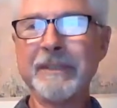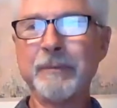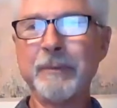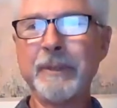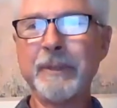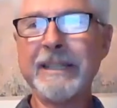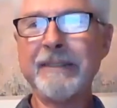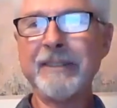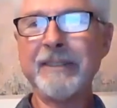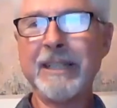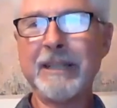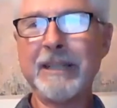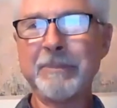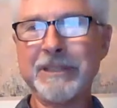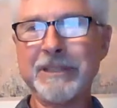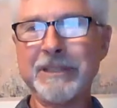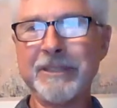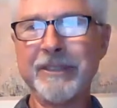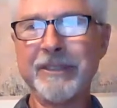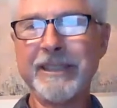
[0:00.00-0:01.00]
if we have an
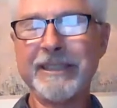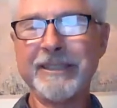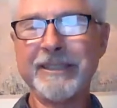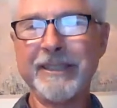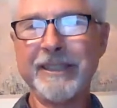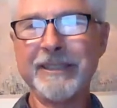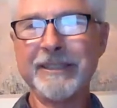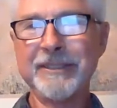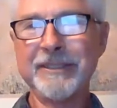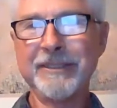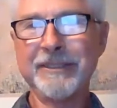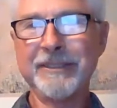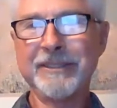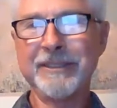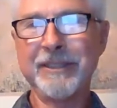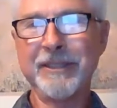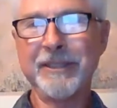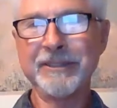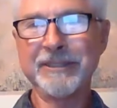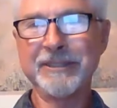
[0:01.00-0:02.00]
opportunity to introduce
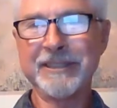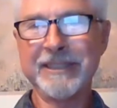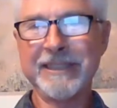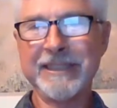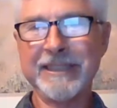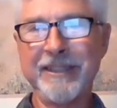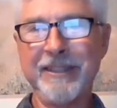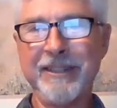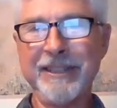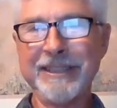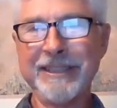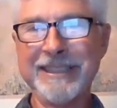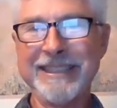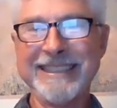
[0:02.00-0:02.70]
those in our